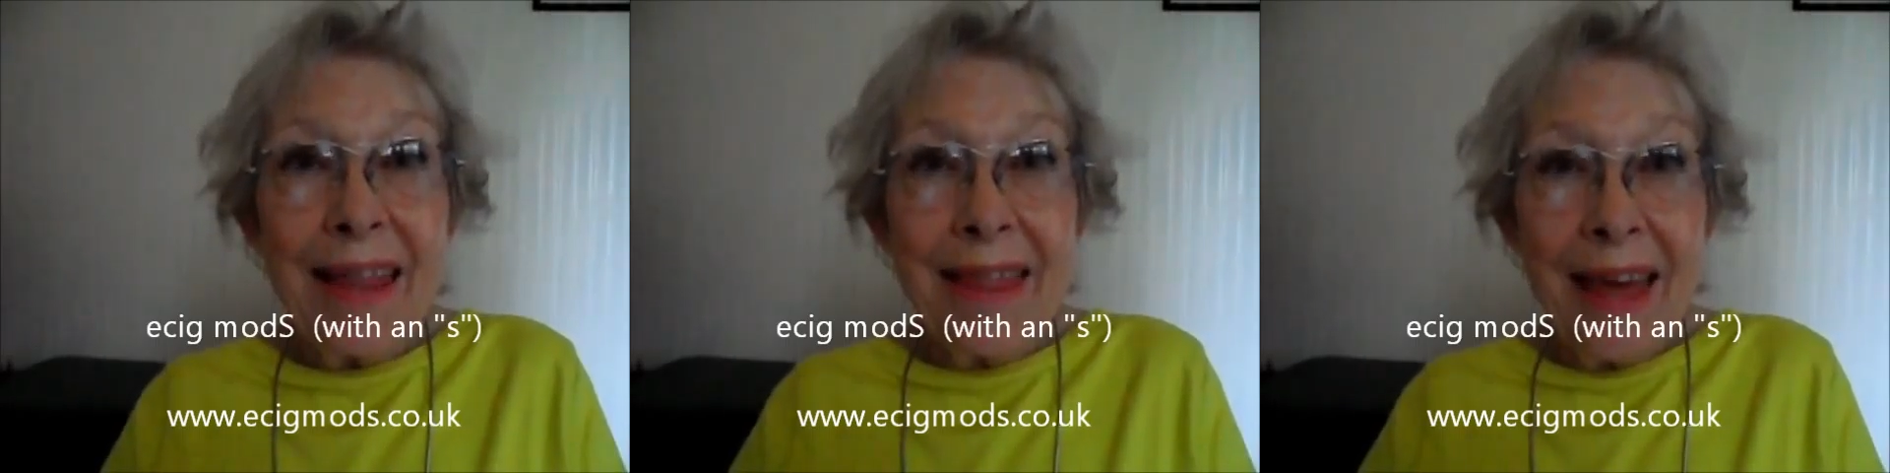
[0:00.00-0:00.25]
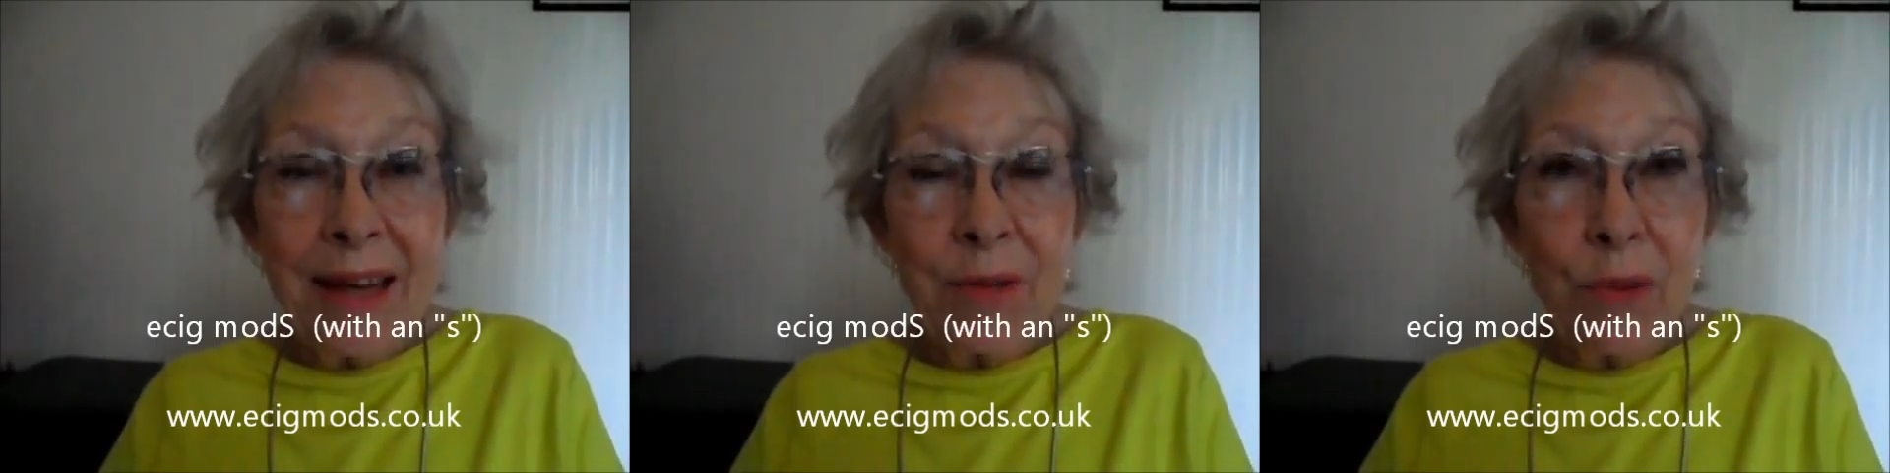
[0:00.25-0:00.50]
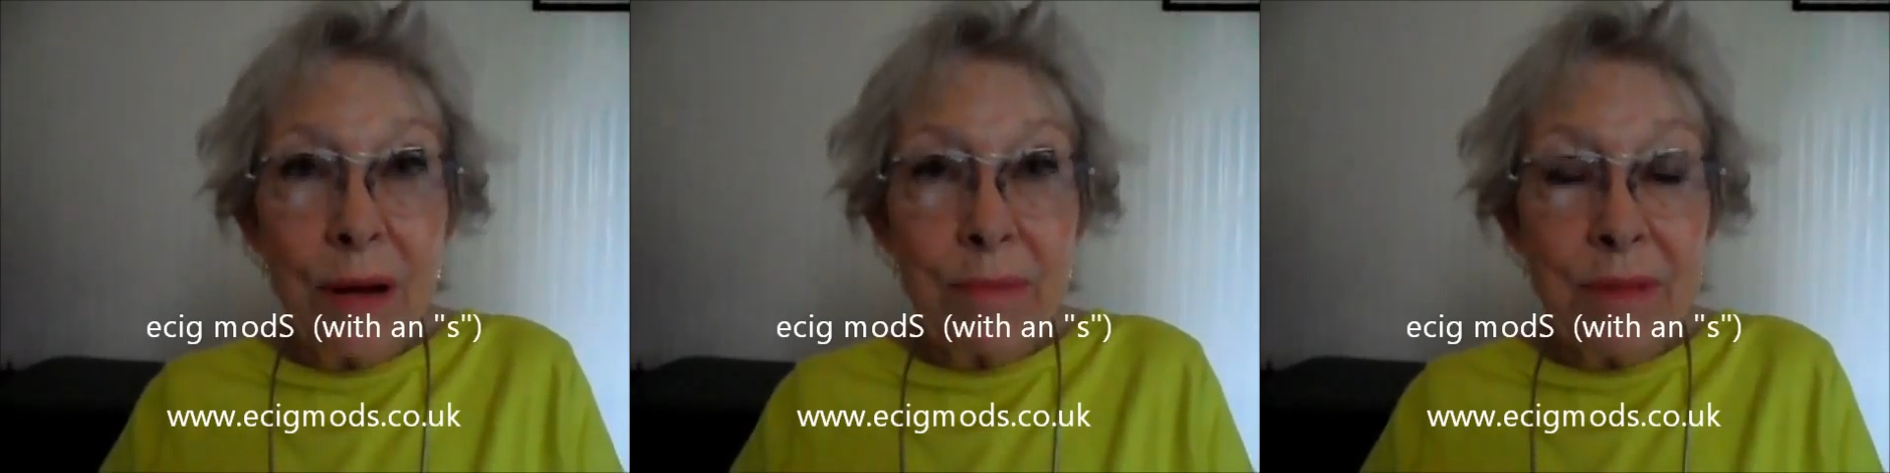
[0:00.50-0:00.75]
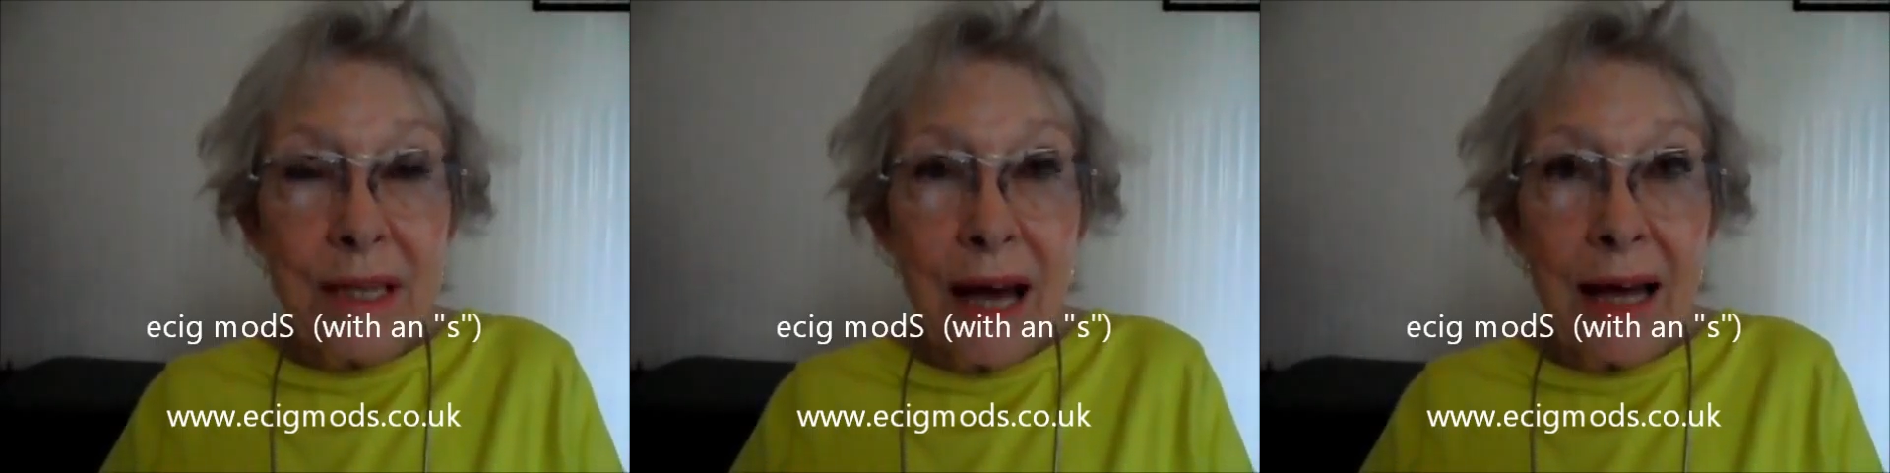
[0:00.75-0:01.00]
And that
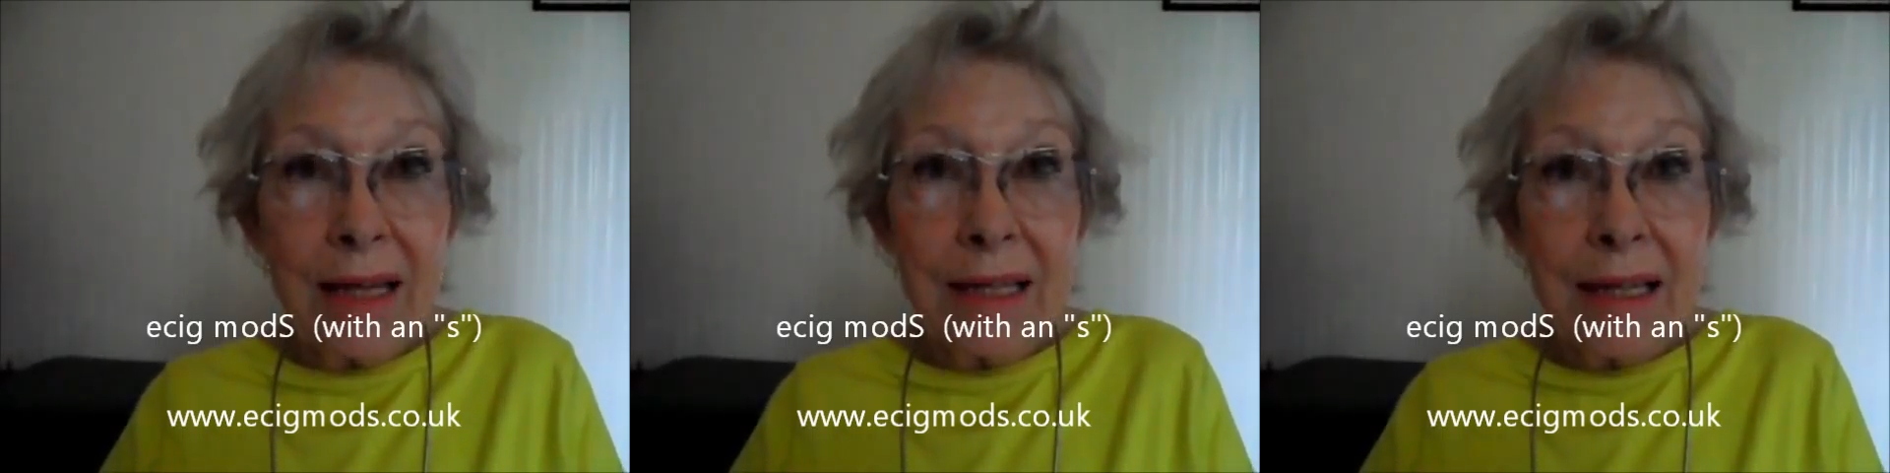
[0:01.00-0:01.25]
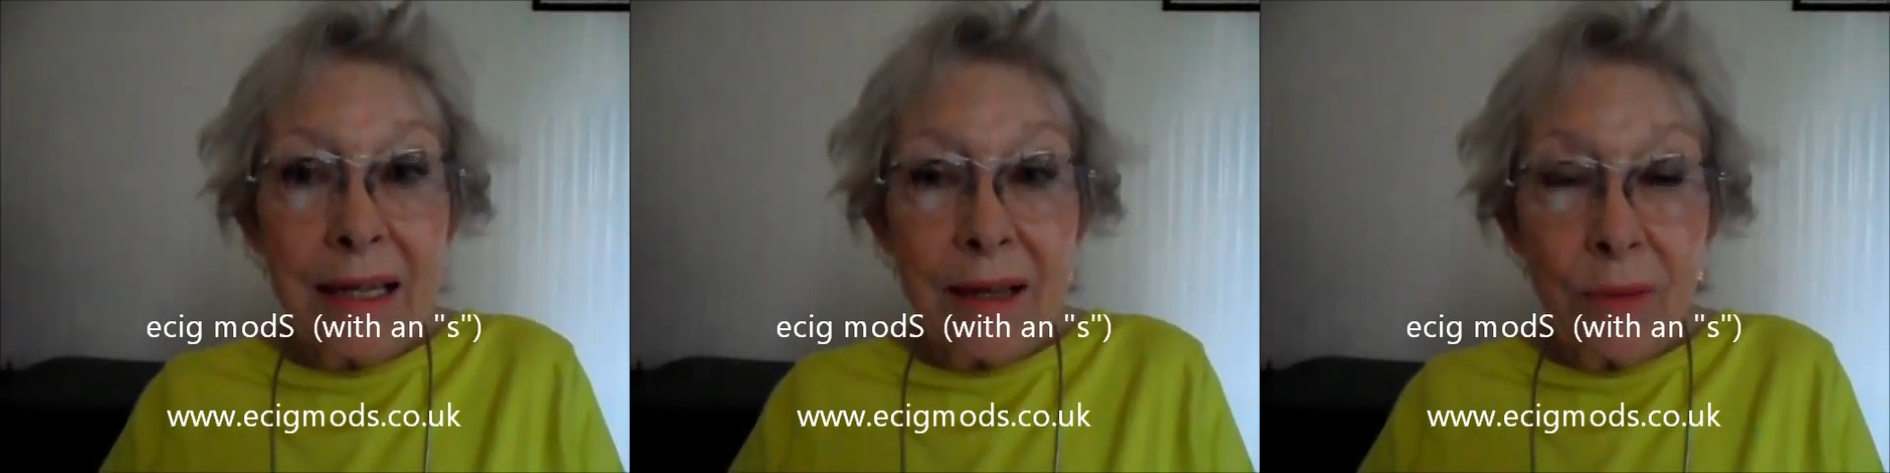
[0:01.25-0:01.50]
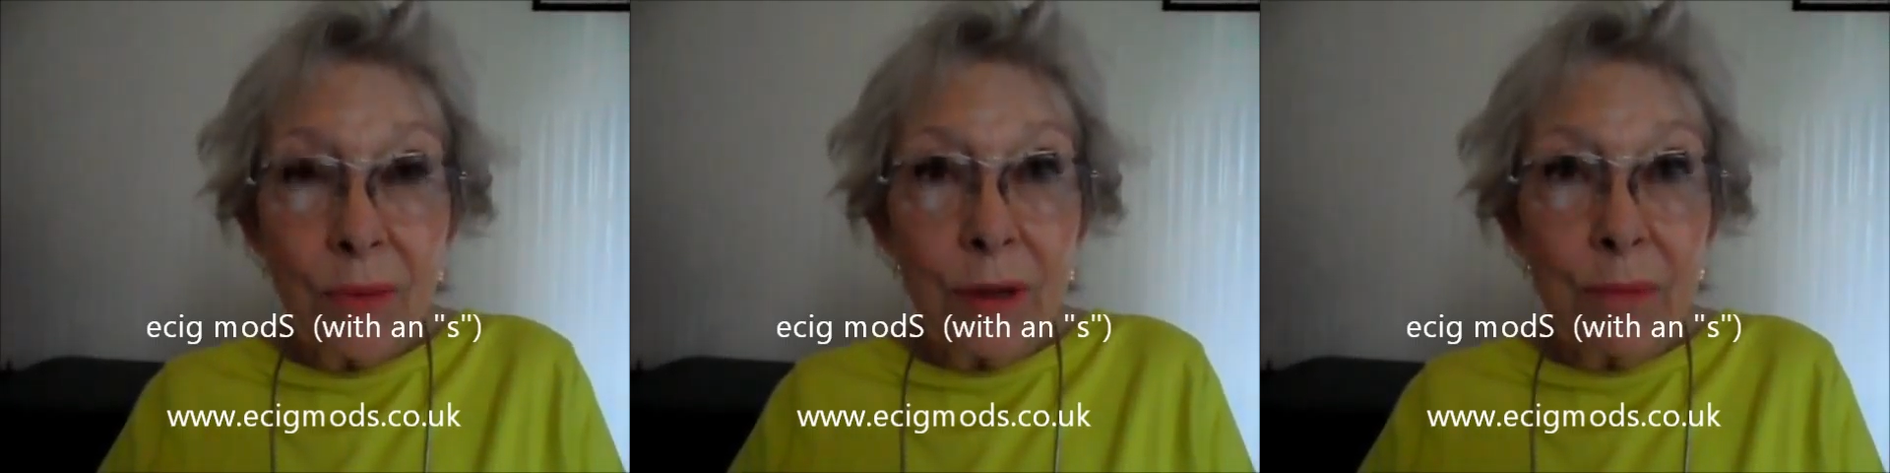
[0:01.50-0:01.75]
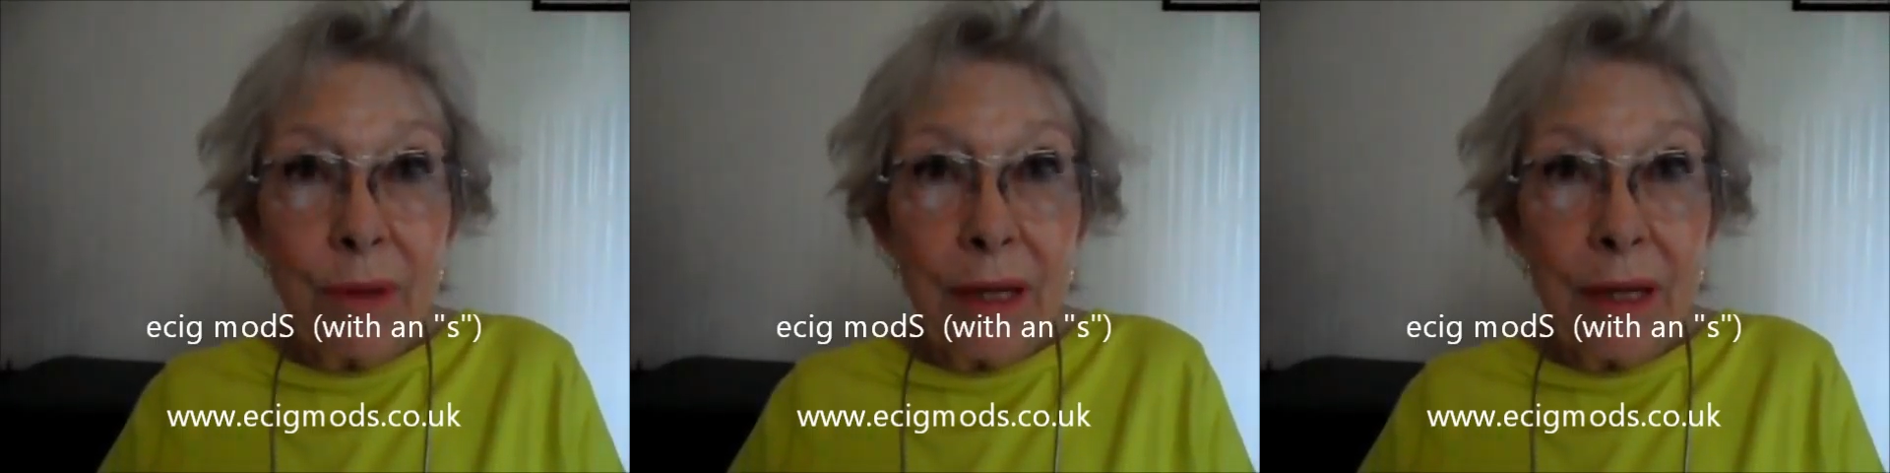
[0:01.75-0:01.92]
website will